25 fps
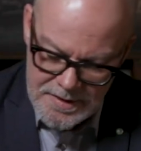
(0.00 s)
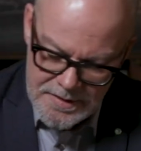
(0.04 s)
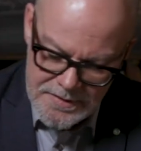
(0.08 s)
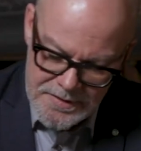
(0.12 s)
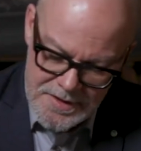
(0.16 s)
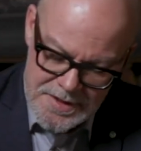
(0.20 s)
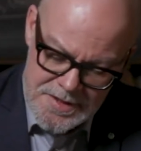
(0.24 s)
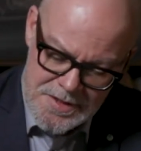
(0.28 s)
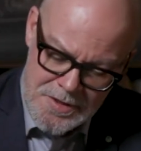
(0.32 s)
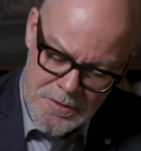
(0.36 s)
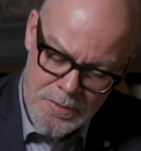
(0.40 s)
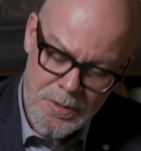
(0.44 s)

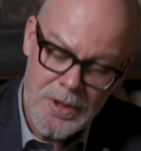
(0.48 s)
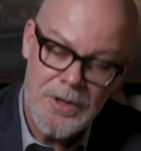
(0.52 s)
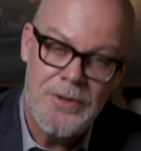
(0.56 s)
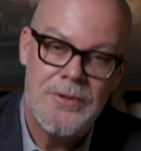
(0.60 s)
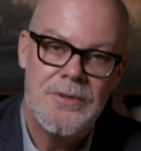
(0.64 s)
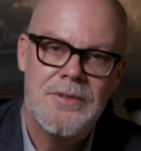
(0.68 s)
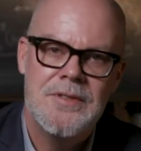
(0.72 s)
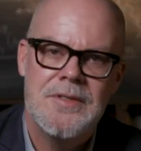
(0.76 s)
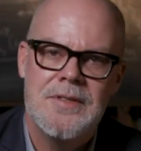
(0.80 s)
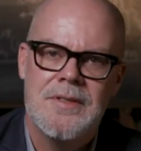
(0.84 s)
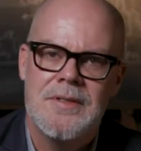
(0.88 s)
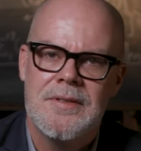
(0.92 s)
This
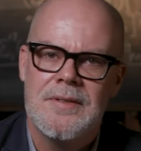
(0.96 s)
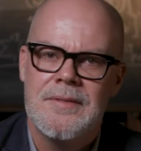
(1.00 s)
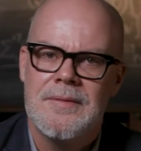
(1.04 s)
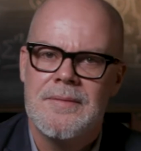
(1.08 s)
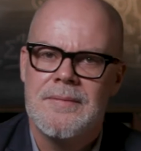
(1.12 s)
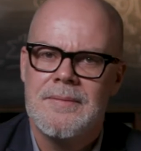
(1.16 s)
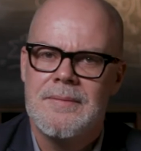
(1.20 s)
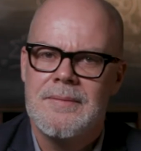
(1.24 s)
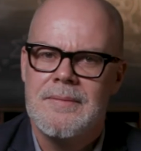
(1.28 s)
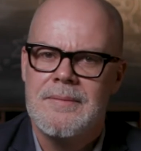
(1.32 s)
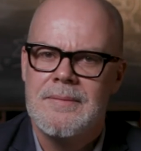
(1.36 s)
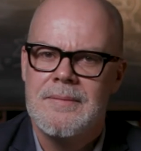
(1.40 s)
quote:
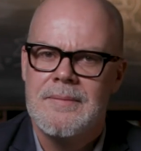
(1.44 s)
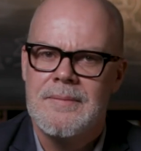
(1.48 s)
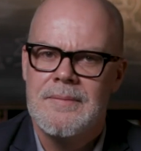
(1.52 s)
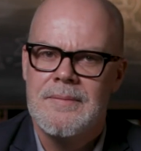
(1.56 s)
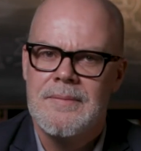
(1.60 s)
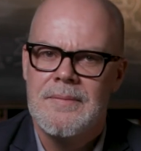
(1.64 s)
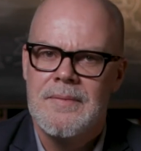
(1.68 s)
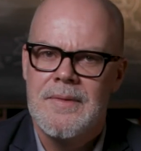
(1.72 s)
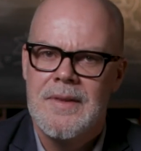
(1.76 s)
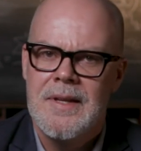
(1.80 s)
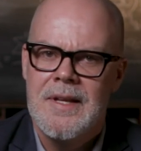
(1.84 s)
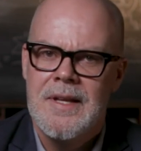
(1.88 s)

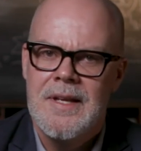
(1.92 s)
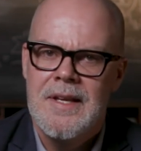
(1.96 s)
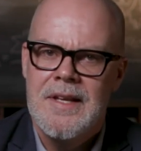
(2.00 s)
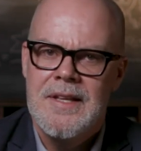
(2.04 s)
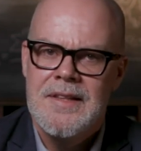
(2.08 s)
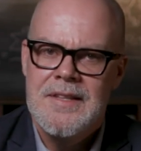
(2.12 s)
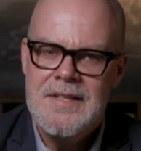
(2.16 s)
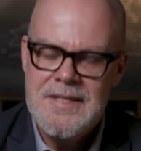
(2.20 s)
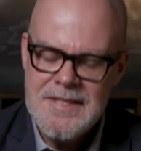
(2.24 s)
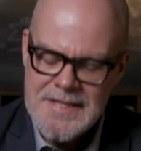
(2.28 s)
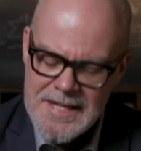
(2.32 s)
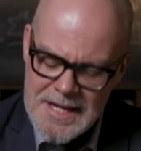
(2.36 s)

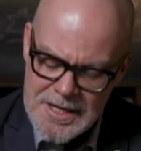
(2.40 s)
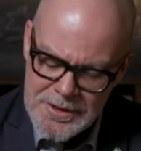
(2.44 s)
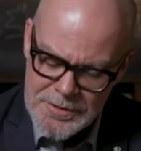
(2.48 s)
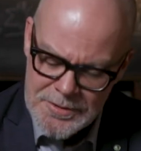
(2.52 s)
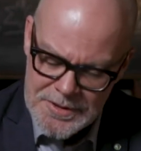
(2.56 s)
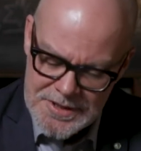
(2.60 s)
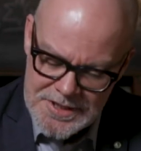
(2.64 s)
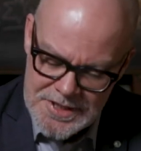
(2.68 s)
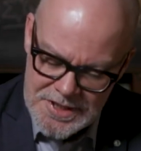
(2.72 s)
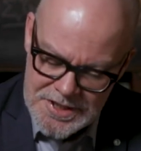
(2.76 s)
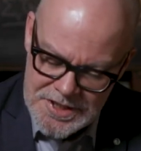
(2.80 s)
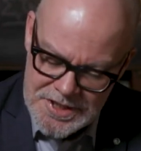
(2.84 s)
"The
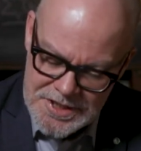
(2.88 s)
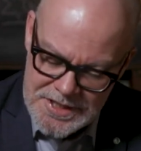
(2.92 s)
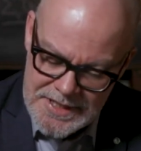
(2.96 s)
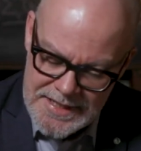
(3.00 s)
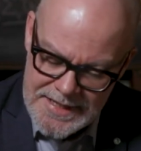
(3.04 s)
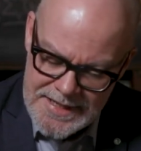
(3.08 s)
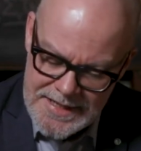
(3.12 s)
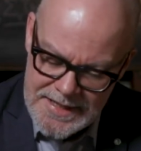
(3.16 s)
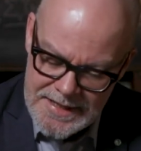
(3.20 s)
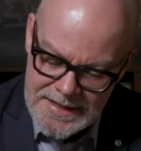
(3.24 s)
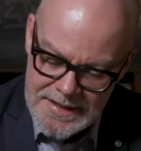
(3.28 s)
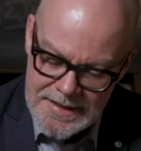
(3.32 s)
secret to
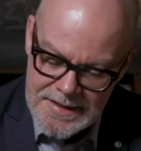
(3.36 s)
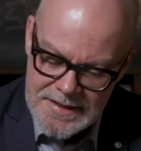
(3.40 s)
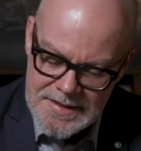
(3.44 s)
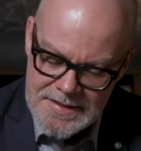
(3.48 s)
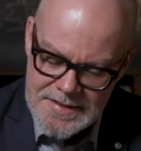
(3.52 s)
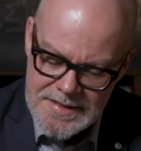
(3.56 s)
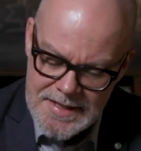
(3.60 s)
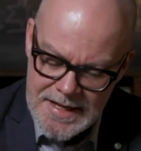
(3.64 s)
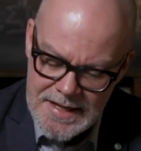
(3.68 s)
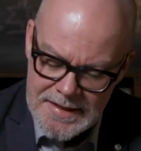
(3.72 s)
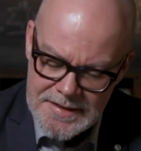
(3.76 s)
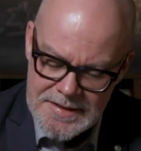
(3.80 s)
share
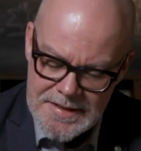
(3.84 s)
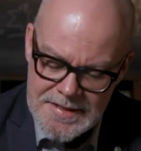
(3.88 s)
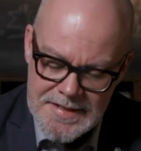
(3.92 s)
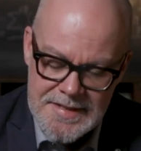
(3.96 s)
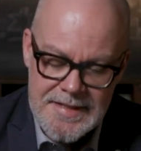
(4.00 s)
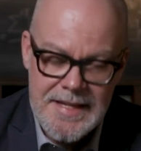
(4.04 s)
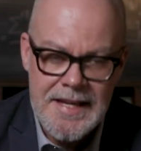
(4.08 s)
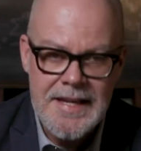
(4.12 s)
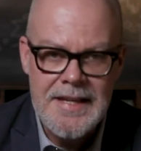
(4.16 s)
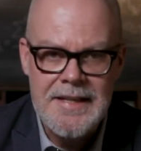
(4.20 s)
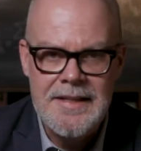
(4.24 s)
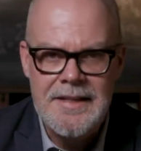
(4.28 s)
is
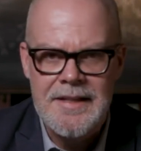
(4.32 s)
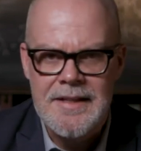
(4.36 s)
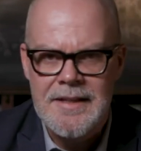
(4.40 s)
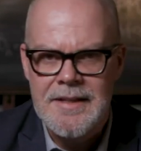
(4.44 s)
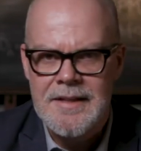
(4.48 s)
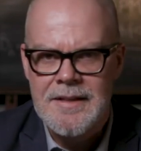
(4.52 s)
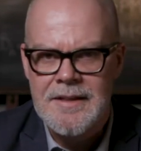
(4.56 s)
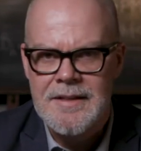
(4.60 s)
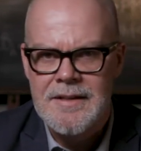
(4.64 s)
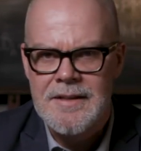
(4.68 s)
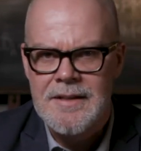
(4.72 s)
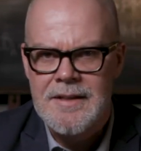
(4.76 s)

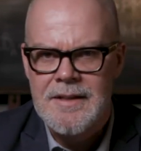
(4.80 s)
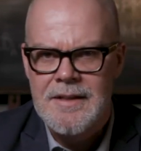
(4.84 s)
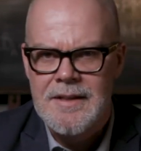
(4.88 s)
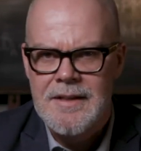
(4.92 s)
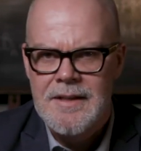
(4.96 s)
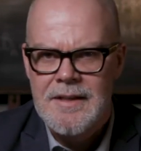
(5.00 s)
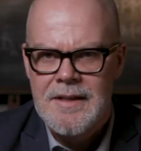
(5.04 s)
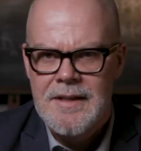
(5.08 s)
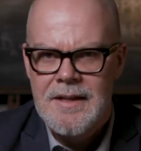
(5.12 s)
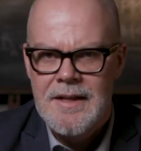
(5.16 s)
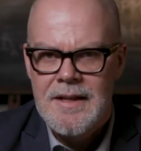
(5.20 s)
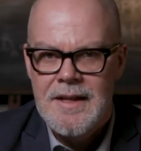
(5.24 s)
understanding
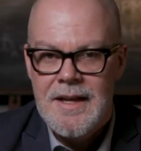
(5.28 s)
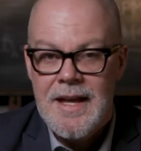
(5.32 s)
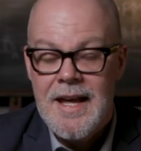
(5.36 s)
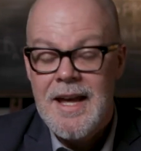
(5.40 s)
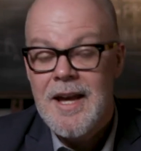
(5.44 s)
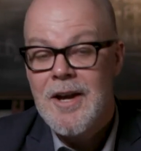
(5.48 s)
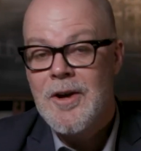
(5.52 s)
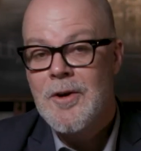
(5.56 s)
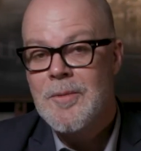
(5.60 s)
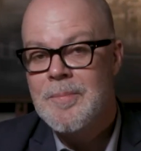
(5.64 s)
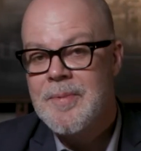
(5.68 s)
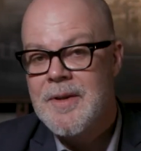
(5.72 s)

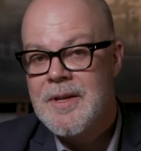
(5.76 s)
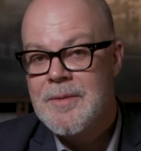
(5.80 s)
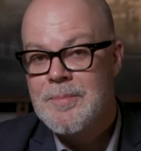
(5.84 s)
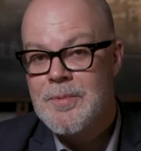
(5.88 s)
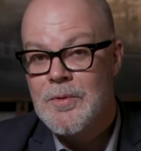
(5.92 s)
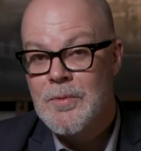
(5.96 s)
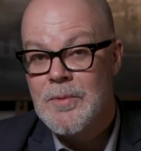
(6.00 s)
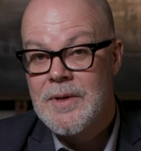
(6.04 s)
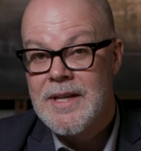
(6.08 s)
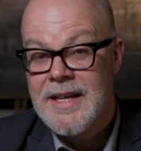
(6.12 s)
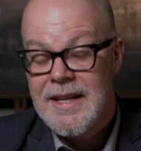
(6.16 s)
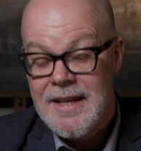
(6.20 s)
how
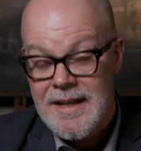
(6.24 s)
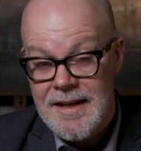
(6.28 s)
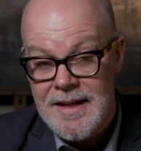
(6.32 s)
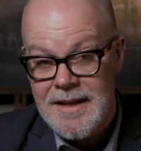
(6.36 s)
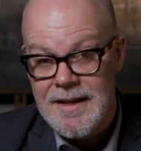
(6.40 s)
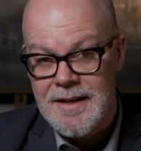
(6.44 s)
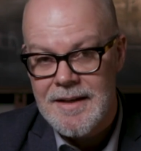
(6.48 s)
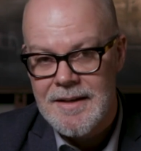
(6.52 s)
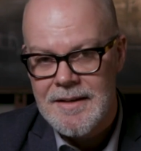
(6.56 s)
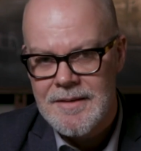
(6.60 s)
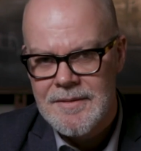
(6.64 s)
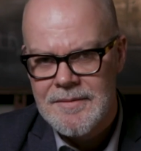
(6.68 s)
people
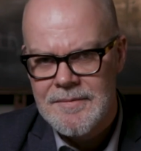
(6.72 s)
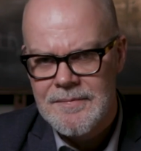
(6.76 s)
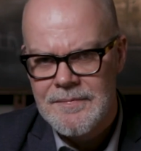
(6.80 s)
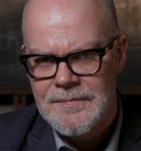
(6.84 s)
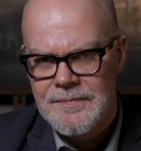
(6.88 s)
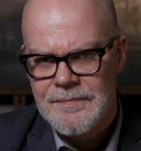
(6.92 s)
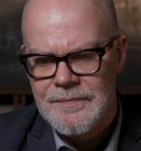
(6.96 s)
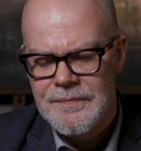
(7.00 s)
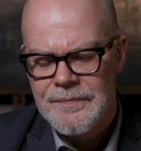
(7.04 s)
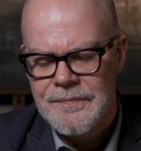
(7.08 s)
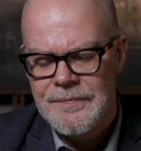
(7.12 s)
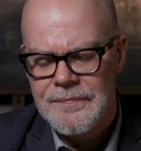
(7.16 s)
care."
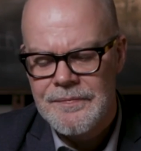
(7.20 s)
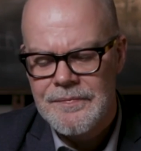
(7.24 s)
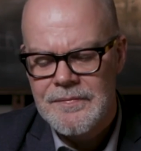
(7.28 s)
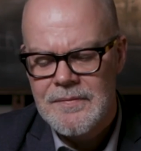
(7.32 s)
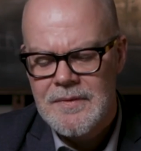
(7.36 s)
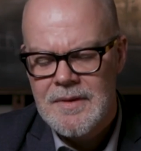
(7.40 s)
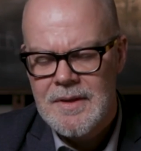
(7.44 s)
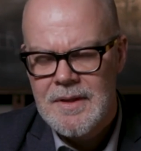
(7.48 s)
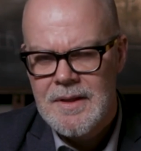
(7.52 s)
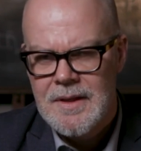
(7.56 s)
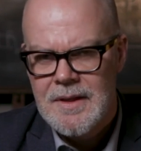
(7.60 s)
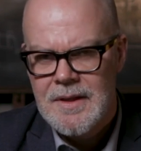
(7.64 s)

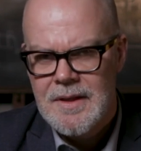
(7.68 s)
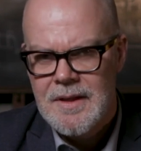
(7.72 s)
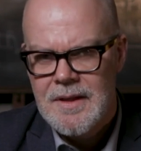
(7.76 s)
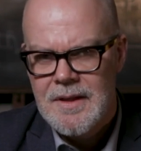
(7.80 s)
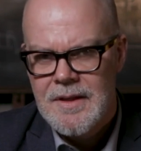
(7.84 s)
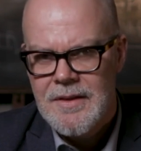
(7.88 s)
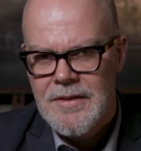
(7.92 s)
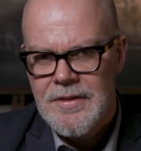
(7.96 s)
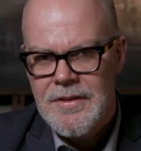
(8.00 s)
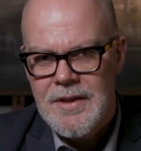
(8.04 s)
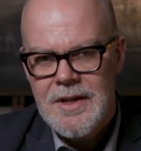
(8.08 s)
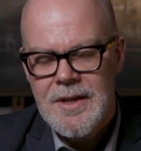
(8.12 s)

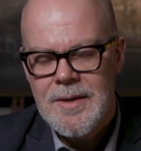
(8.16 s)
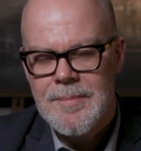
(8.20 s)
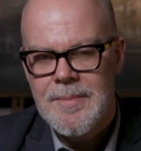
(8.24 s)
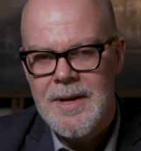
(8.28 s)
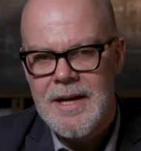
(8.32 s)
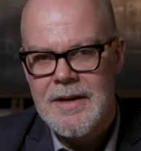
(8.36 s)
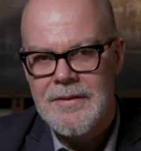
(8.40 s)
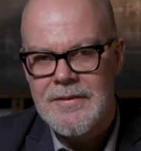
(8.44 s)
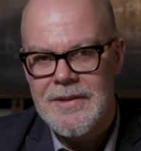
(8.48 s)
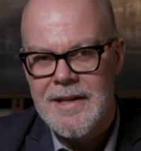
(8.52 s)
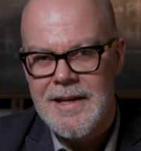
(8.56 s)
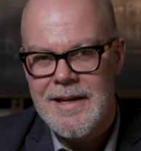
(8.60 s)
Think
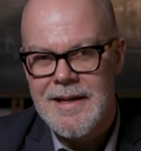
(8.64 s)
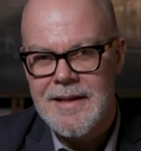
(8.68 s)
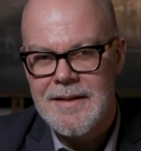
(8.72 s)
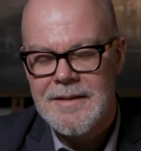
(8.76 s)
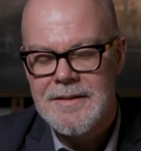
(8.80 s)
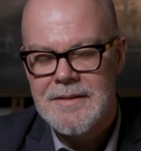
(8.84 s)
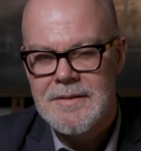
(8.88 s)
about that.